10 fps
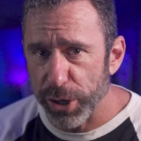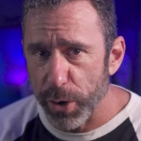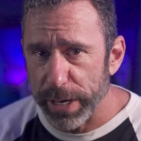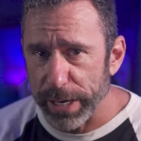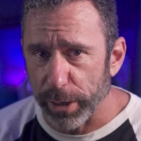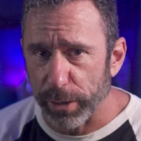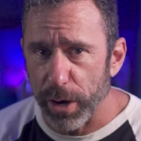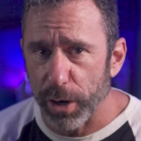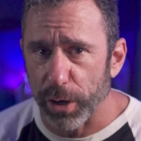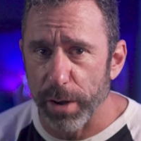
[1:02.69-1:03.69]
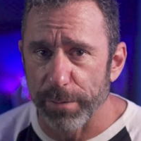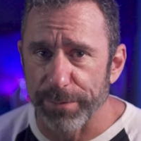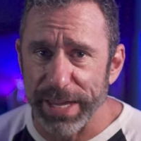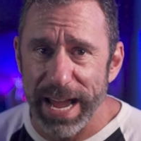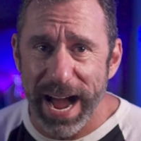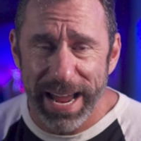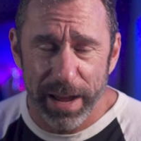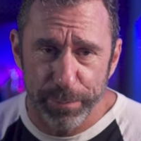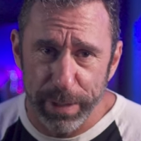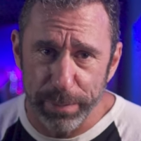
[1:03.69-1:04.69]
show here are of the
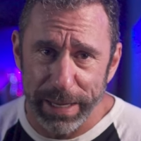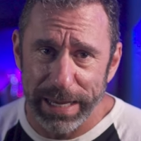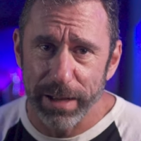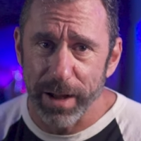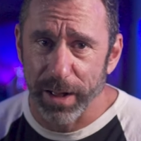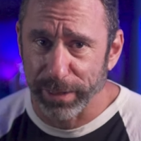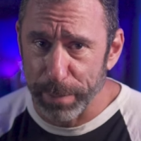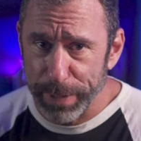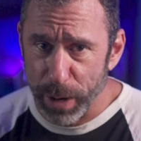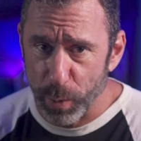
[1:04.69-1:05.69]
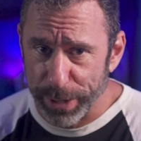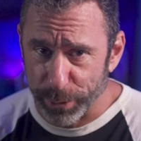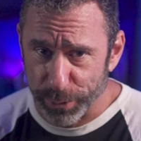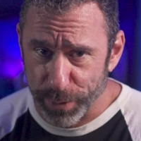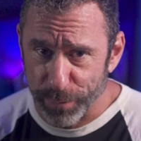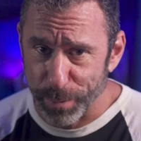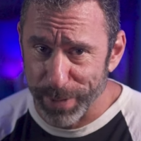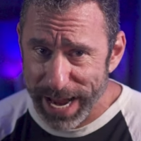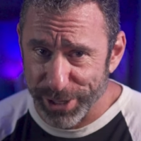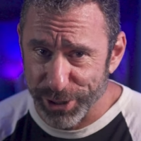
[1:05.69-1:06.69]
IFBB Olympia winners from
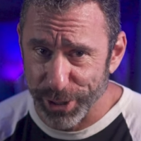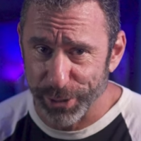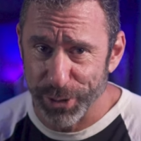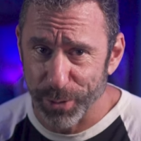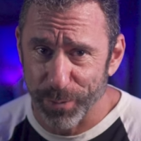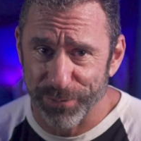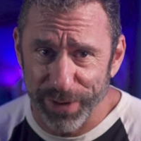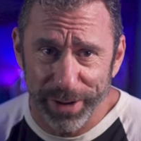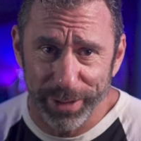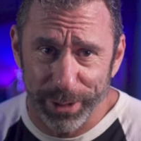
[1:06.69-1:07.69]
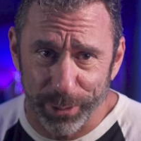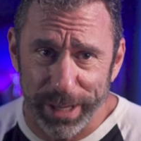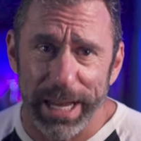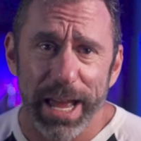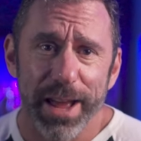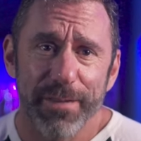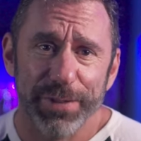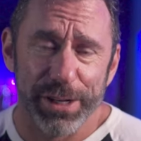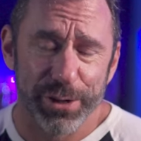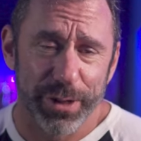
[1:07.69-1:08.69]
last year. So very literally,
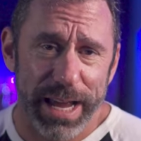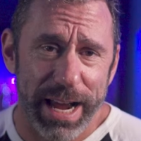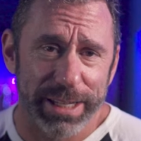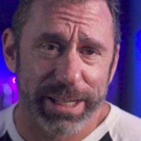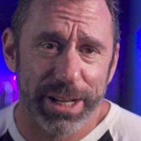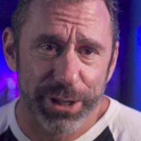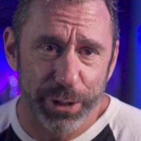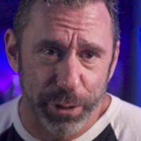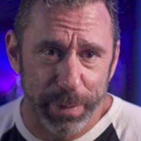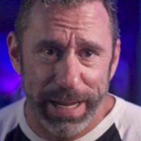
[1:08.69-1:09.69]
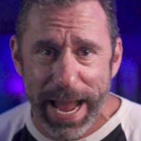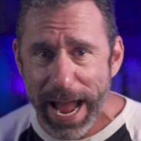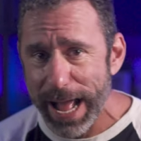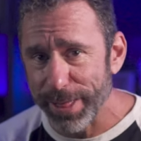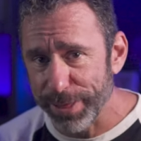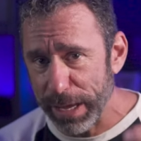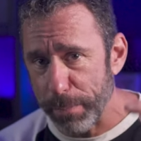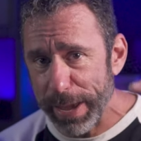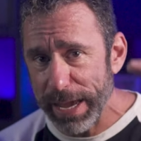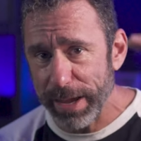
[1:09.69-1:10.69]
these are the guys considered to be at the
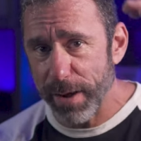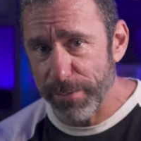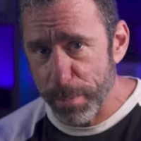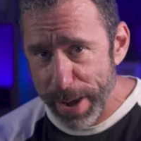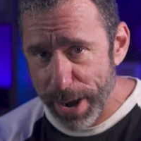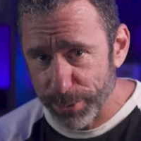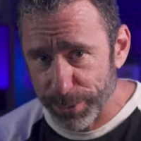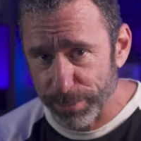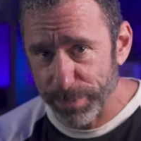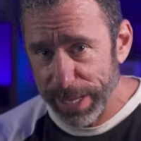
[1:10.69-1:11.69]
peak of the mountain